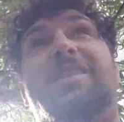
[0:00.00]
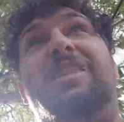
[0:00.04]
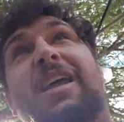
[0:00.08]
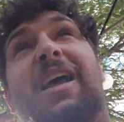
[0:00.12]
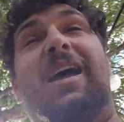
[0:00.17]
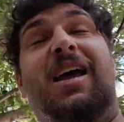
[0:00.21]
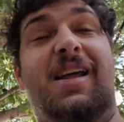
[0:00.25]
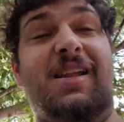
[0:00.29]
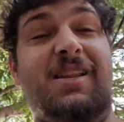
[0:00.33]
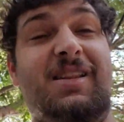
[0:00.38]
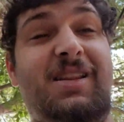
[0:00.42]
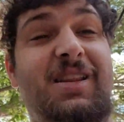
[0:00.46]

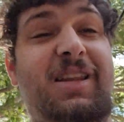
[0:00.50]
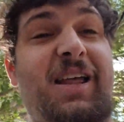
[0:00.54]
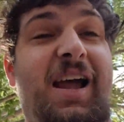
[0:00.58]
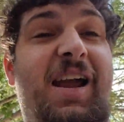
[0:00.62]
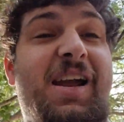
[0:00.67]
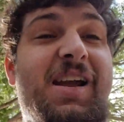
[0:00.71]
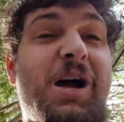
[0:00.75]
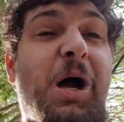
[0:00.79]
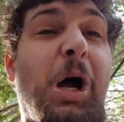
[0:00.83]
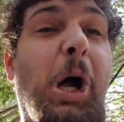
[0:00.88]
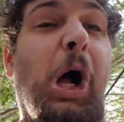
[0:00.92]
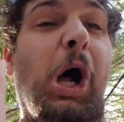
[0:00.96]
that
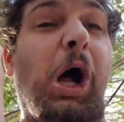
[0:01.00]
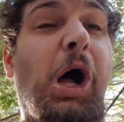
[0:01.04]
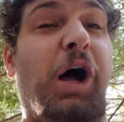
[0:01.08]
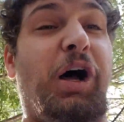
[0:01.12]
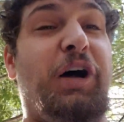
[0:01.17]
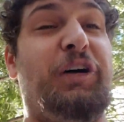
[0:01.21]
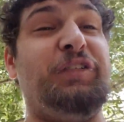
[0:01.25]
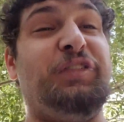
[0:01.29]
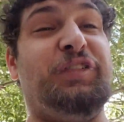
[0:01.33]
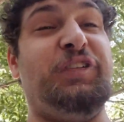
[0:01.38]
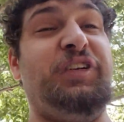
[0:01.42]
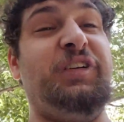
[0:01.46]
light
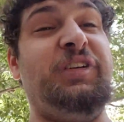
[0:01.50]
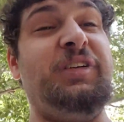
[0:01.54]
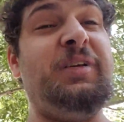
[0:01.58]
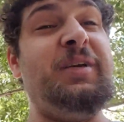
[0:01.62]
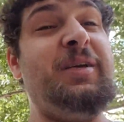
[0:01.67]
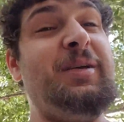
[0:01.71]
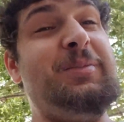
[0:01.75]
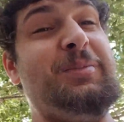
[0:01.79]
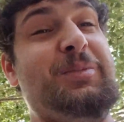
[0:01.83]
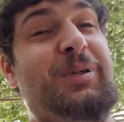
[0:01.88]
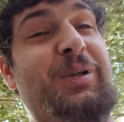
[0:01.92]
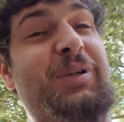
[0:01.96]
off,
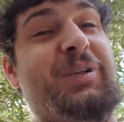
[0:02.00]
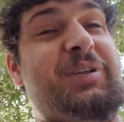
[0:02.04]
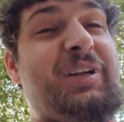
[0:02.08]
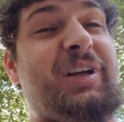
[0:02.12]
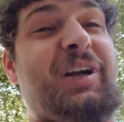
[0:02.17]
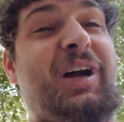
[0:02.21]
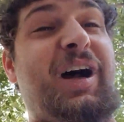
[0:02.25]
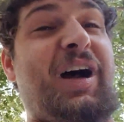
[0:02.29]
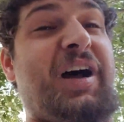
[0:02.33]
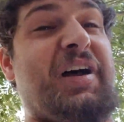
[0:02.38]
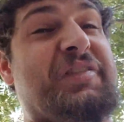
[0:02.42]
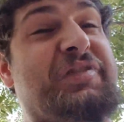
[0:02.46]
pull it
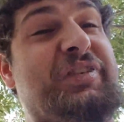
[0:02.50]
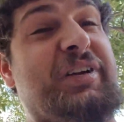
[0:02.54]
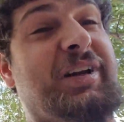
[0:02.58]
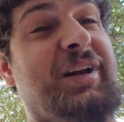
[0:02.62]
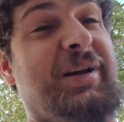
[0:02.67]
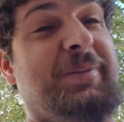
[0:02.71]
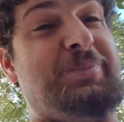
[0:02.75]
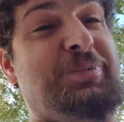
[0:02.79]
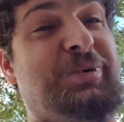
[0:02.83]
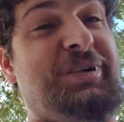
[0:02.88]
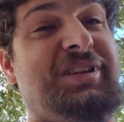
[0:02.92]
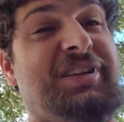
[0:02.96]
off, and
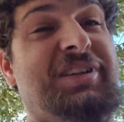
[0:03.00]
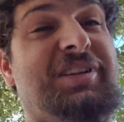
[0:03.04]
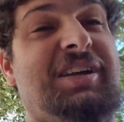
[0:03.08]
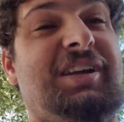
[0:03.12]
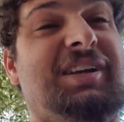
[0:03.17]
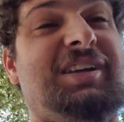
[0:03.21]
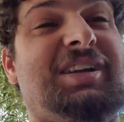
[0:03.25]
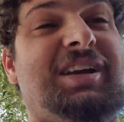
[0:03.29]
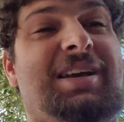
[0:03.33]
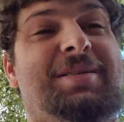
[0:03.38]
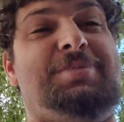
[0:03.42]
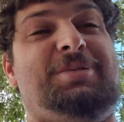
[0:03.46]
then put the
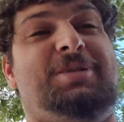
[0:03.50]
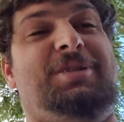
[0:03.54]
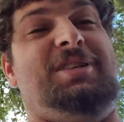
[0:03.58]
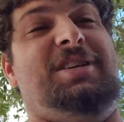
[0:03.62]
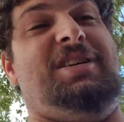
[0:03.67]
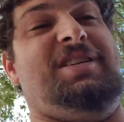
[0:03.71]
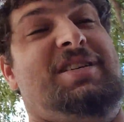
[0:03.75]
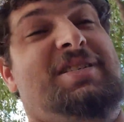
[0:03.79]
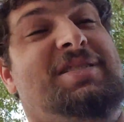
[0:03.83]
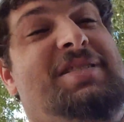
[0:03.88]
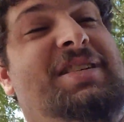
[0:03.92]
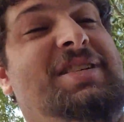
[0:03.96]
link cable
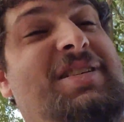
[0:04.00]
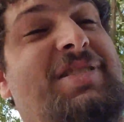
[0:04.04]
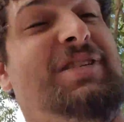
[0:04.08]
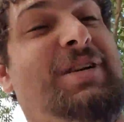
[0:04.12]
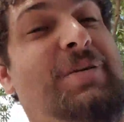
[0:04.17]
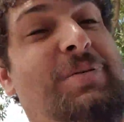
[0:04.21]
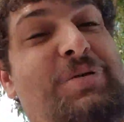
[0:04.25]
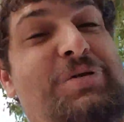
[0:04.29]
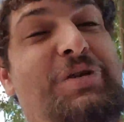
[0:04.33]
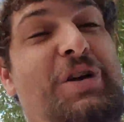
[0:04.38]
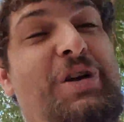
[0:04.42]
in, because it was